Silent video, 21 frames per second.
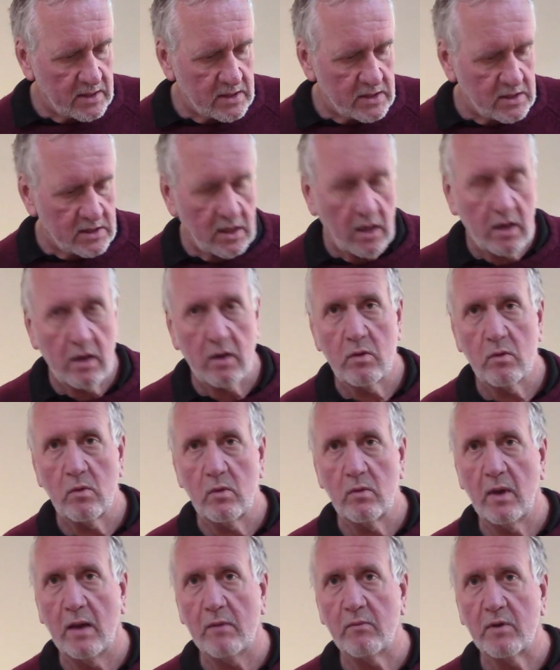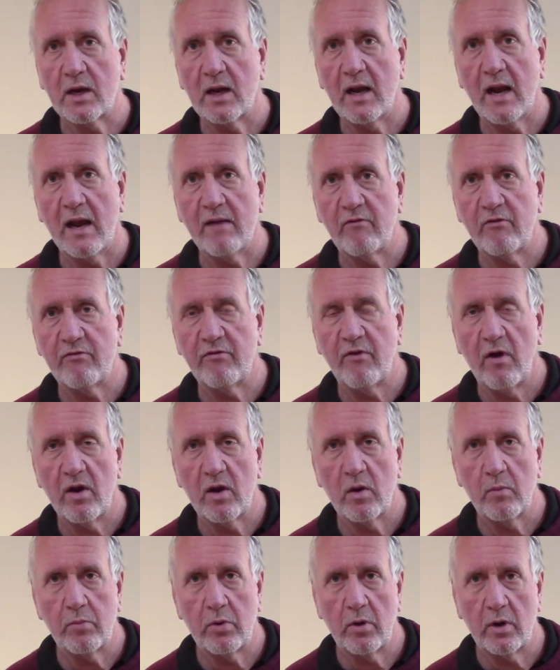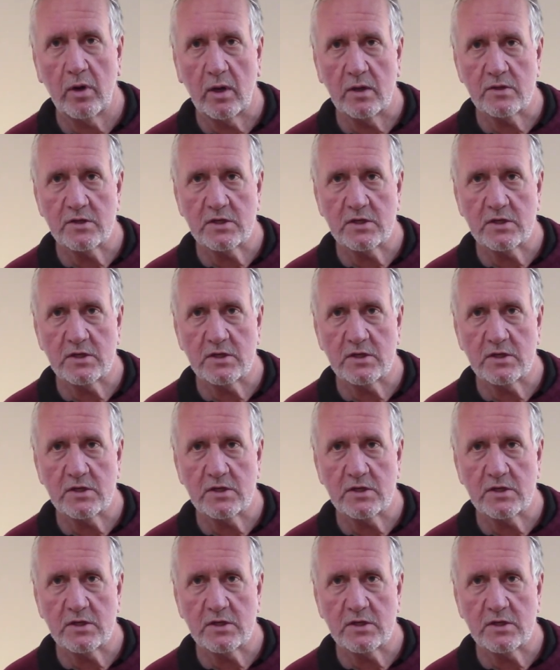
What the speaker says: So then we're going to have a final product.